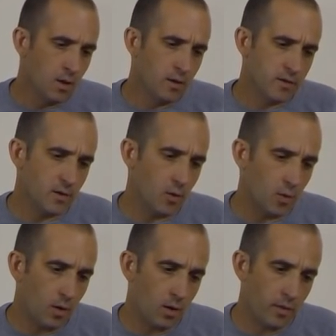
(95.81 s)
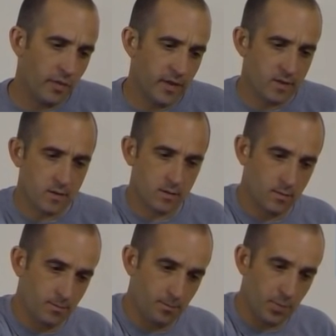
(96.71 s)
So this
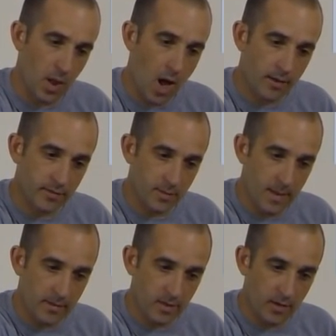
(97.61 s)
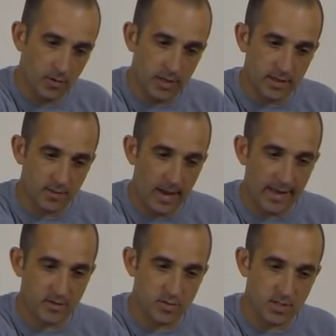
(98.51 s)
block that mounts underneath the
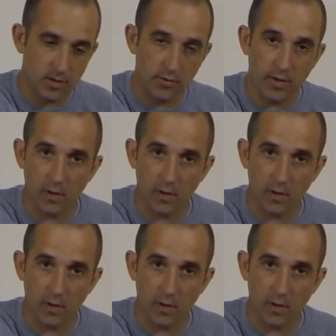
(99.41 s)
master cylinder here,